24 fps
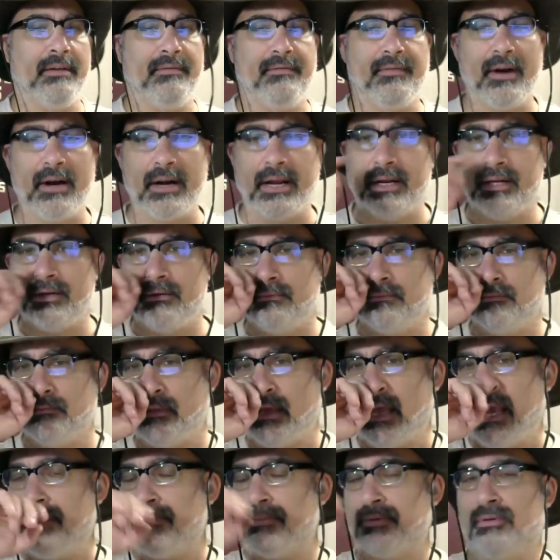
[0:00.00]
Friday,
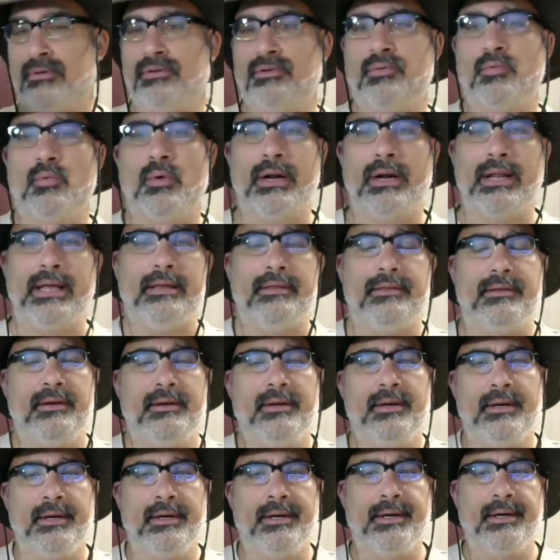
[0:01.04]
April 20th,
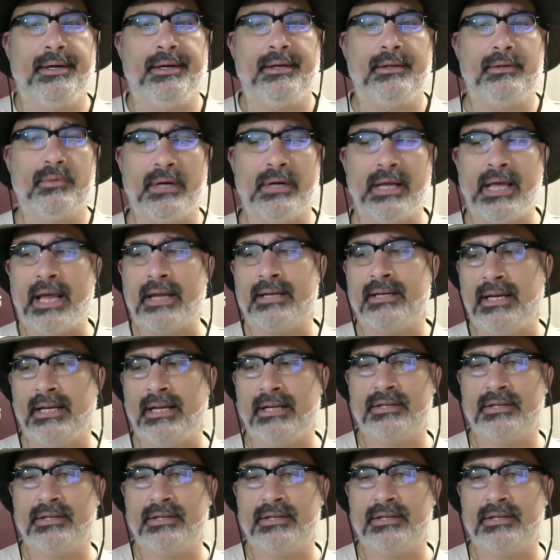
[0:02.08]
2018.